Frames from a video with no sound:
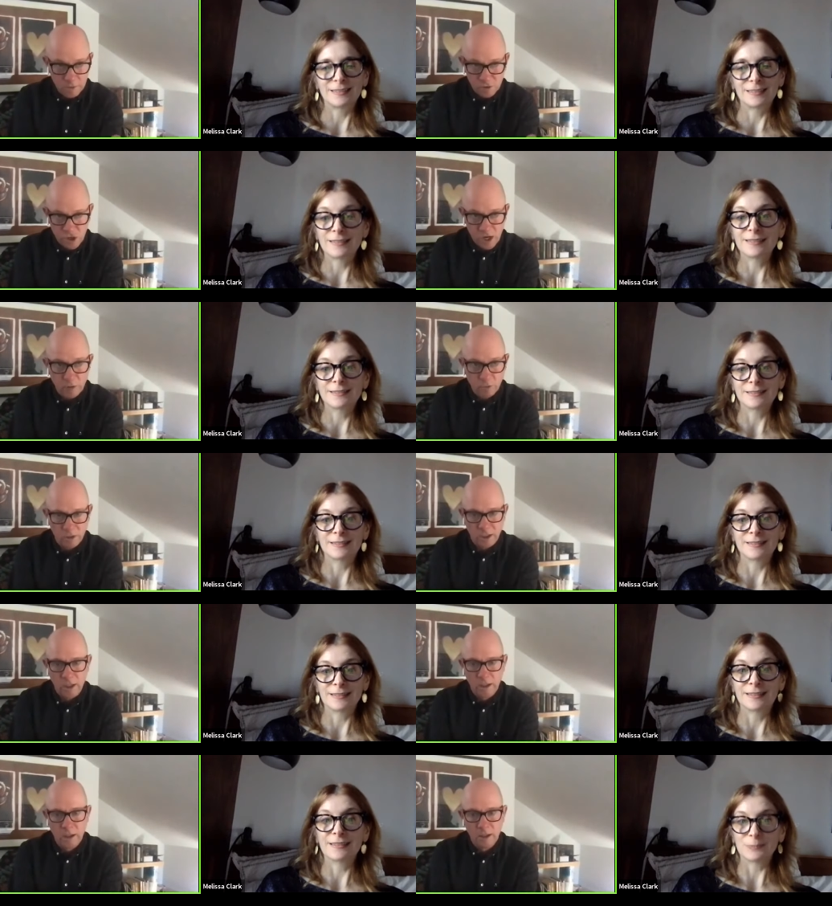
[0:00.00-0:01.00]
Speaker 1: generally,
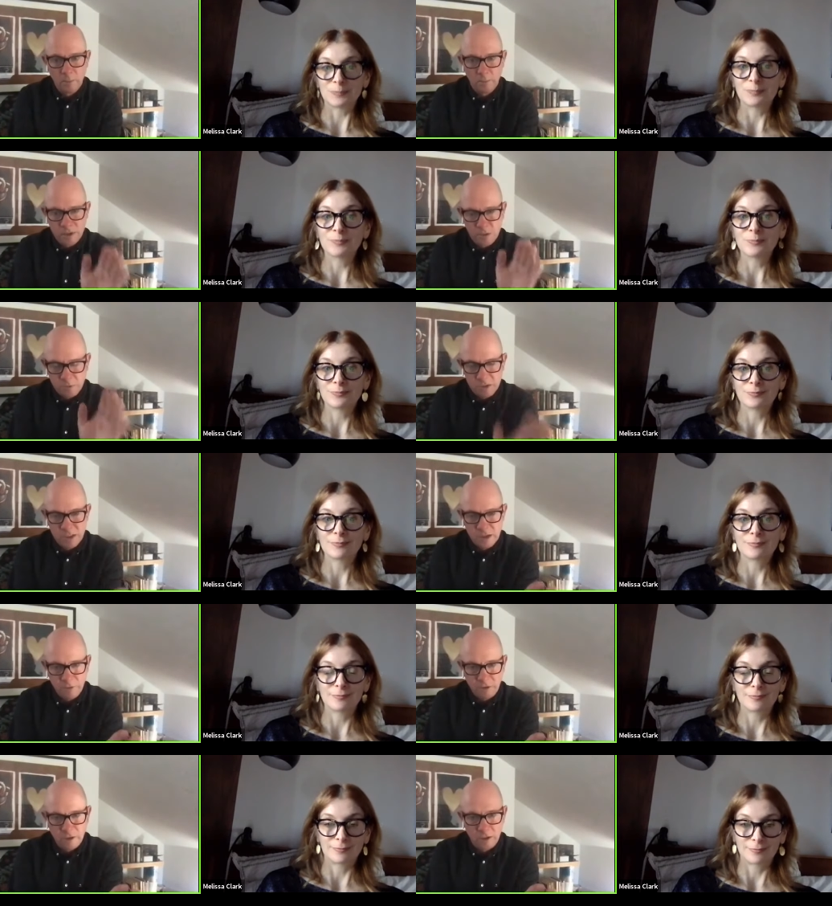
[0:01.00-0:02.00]
but
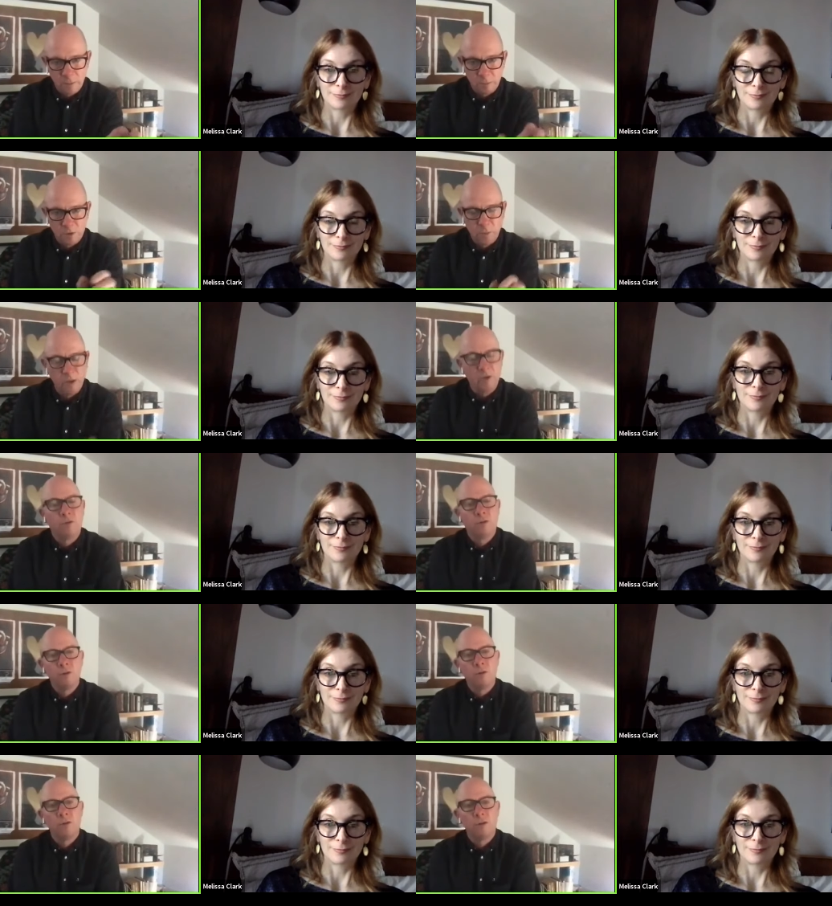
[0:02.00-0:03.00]
specifically between
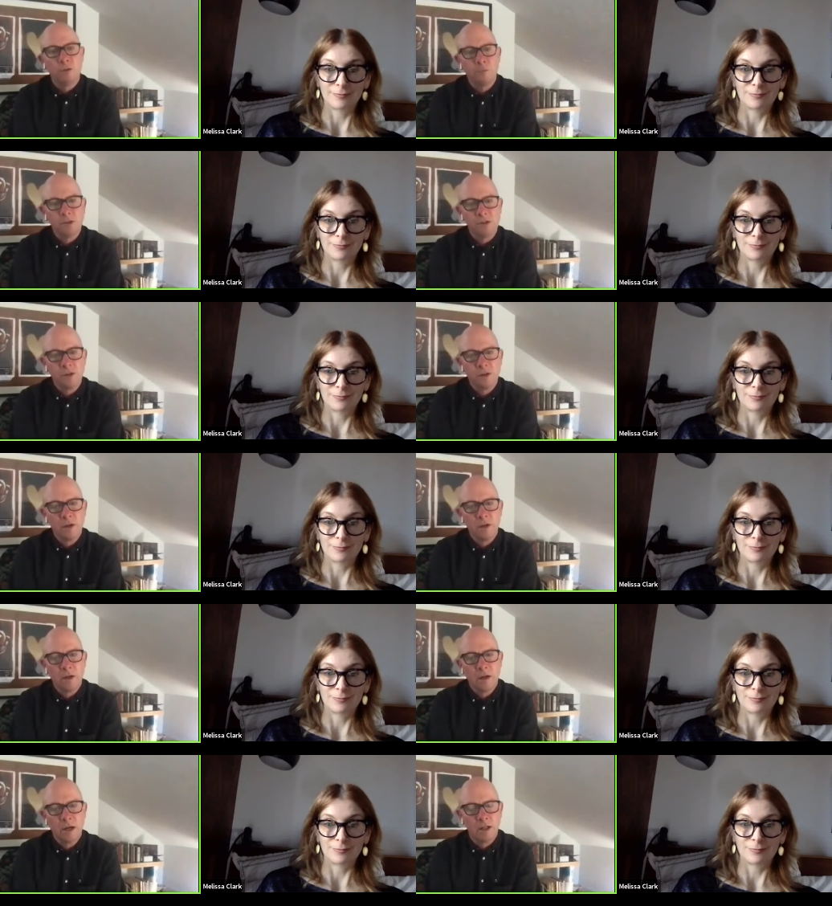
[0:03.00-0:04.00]
Froot Loops
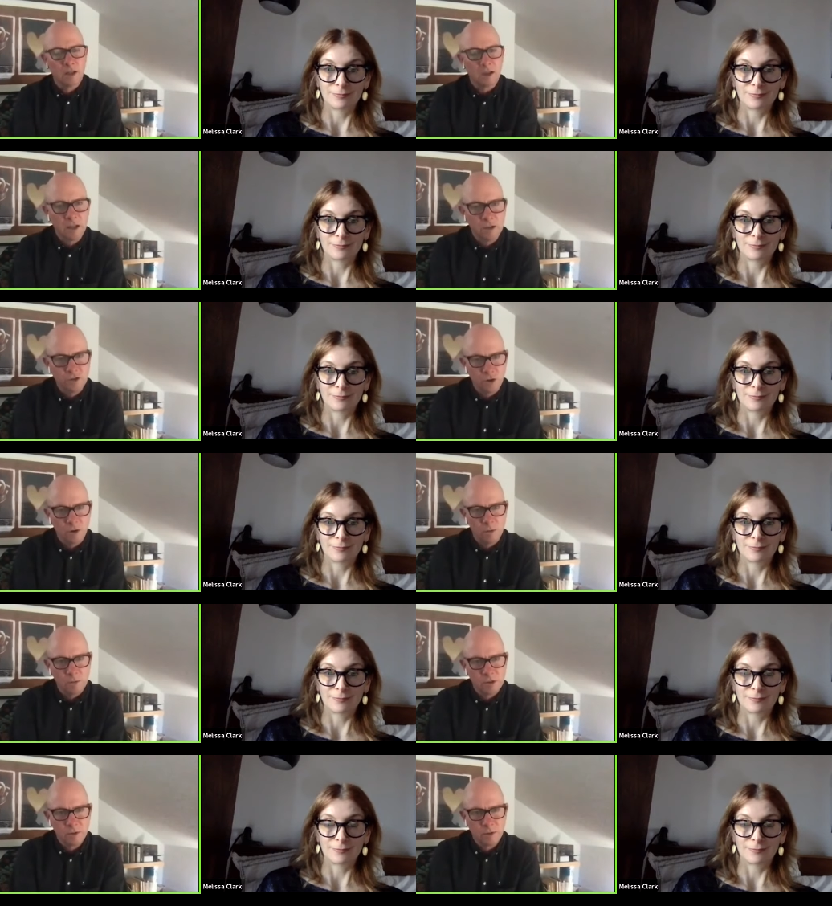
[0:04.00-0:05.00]
and Lucky
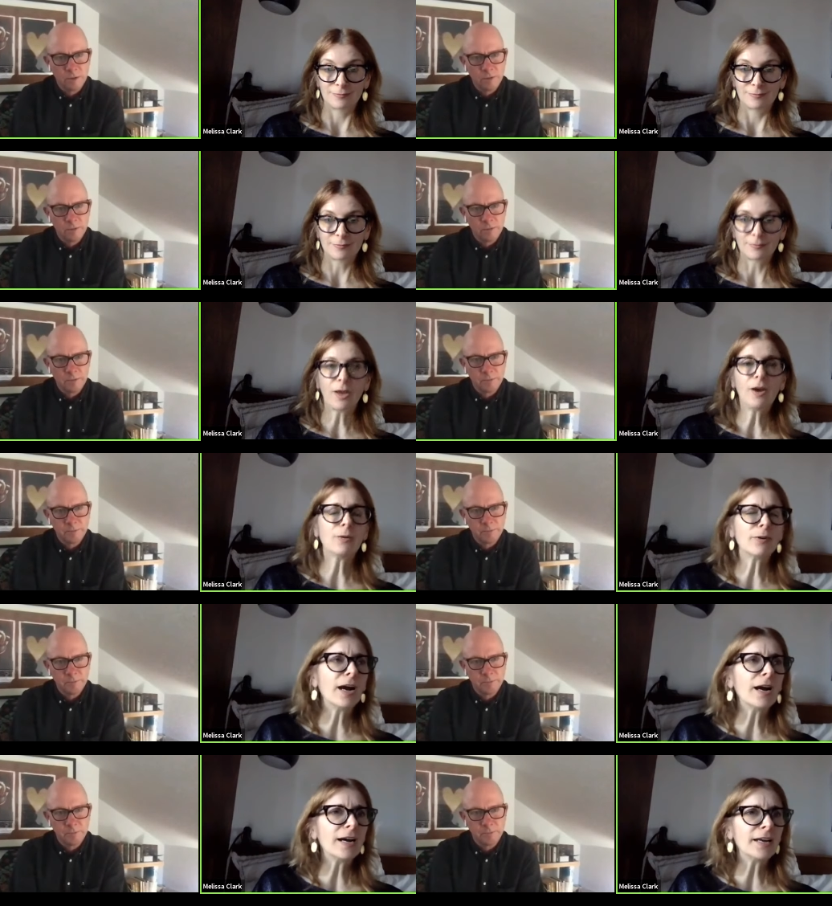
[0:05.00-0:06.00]
Charms.
Speaker 2: Oh
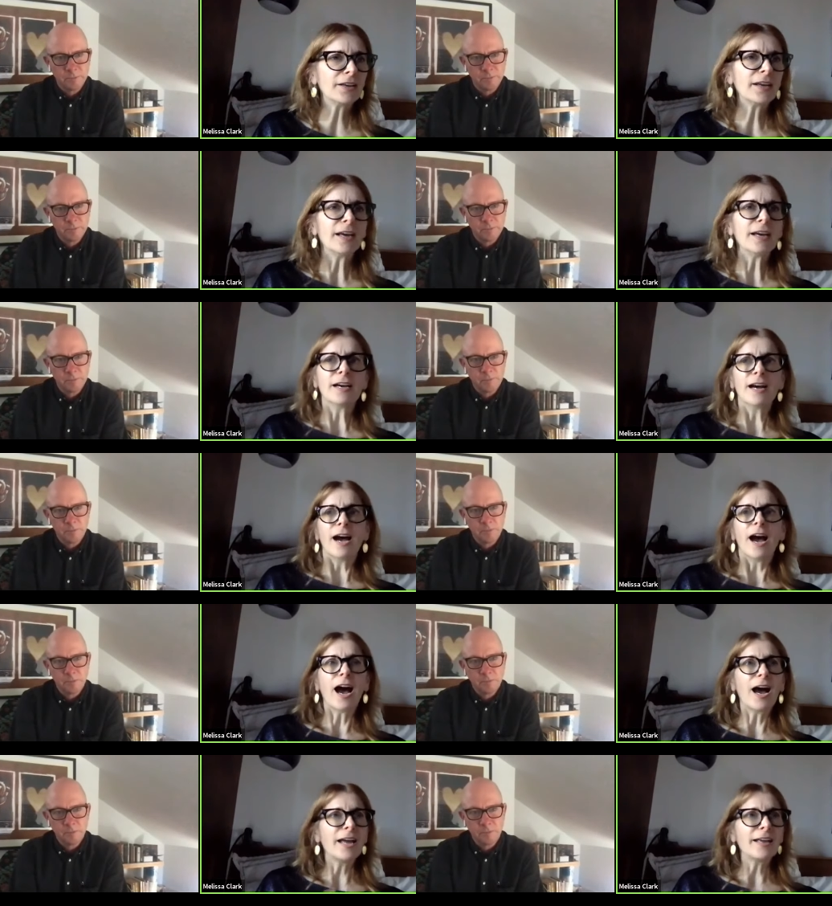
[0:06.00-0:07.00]
God,
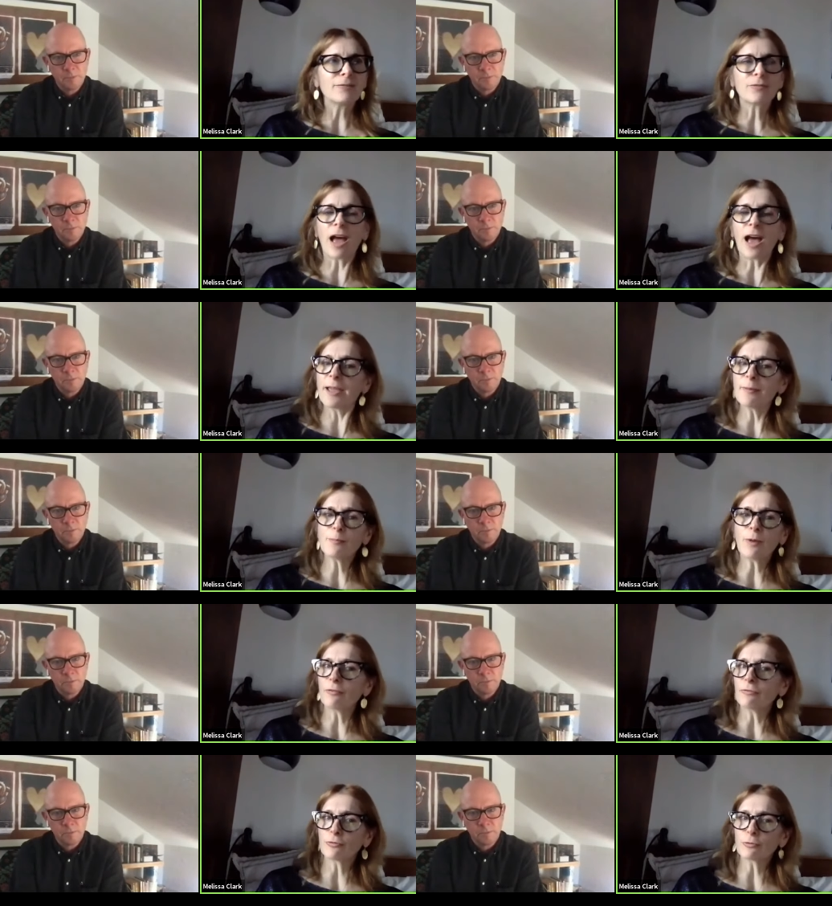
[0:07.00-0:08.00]
I I am
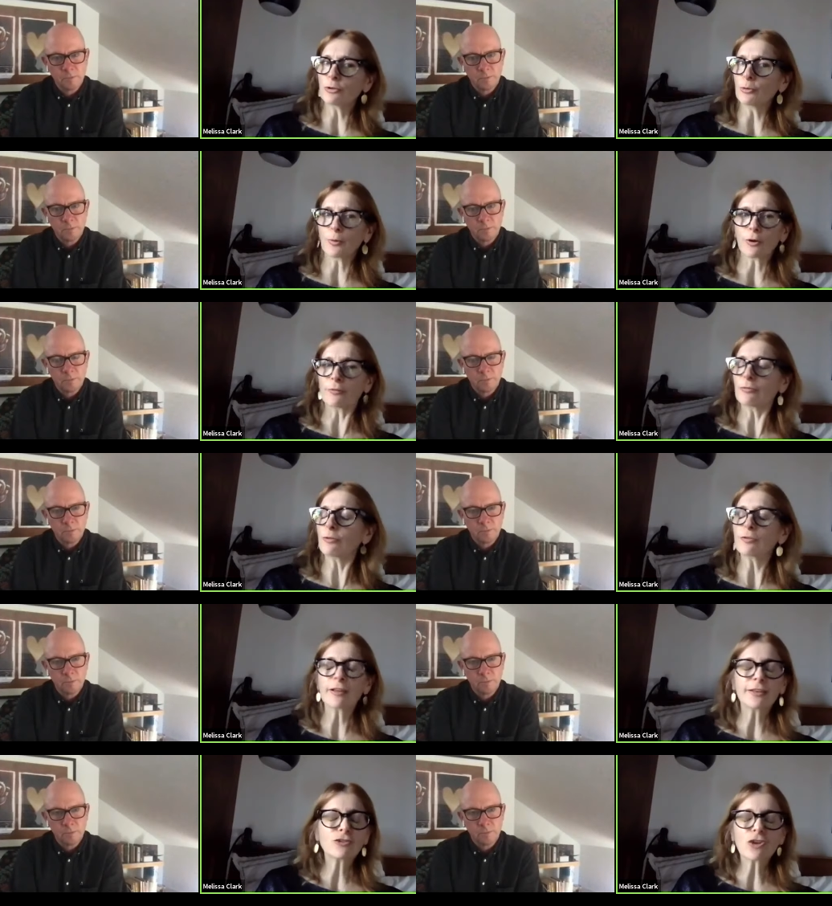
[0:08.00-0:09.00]
a Fruit Looper. Those
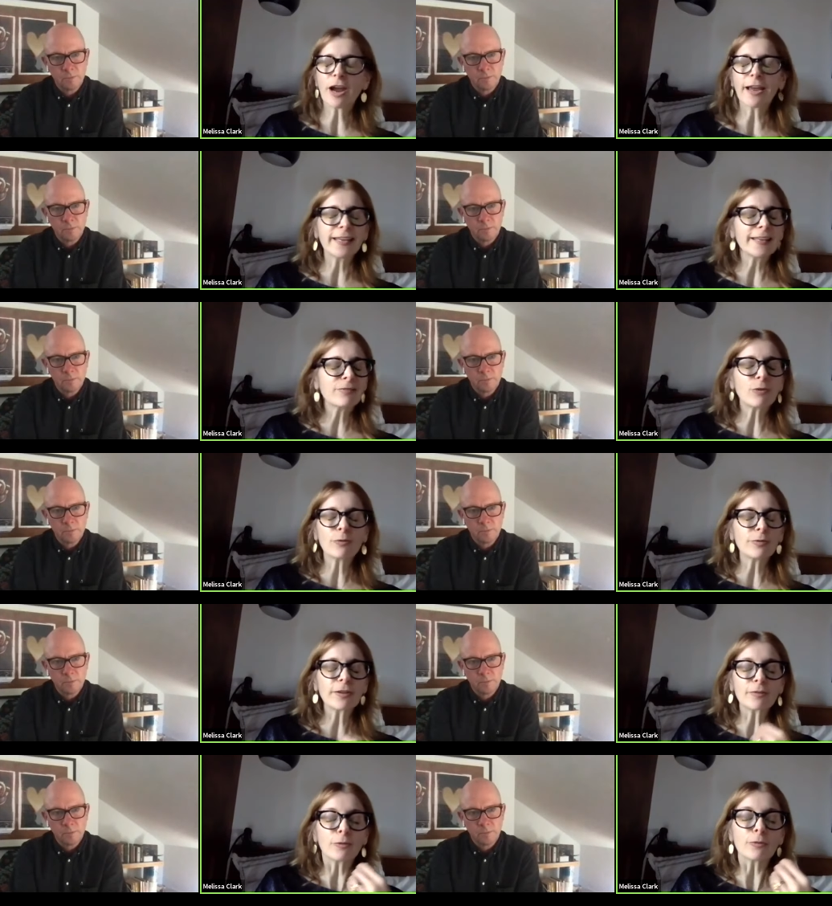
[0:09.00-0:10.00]
Lucky Char, I the,
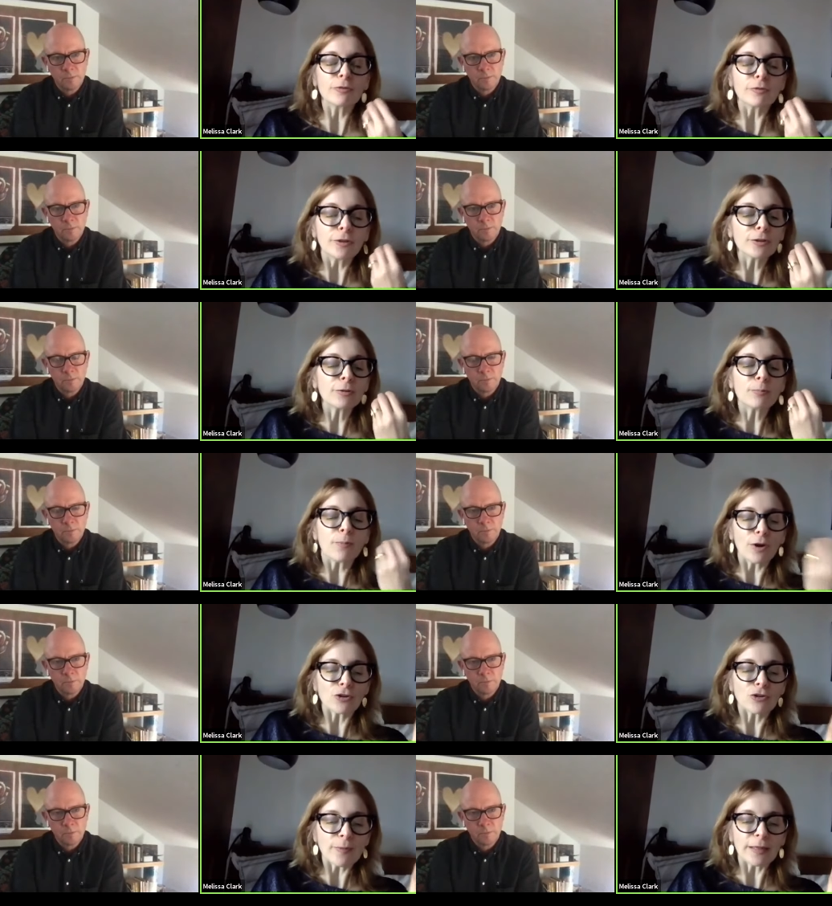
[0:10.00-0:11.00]
those little
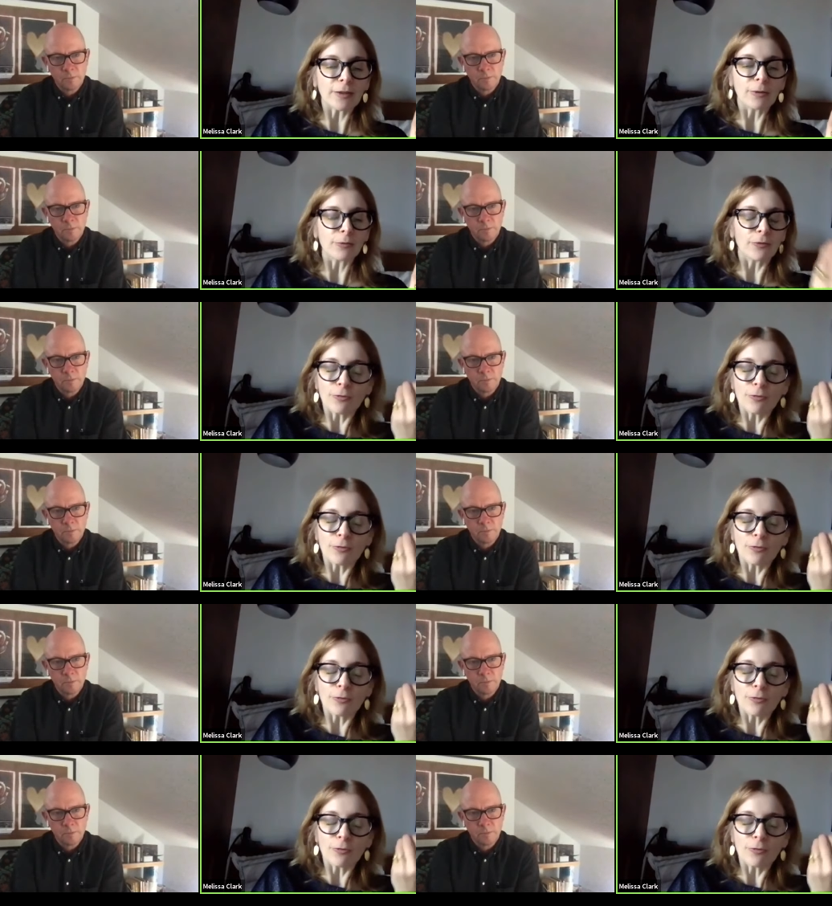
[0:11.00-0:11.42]
marshmallows.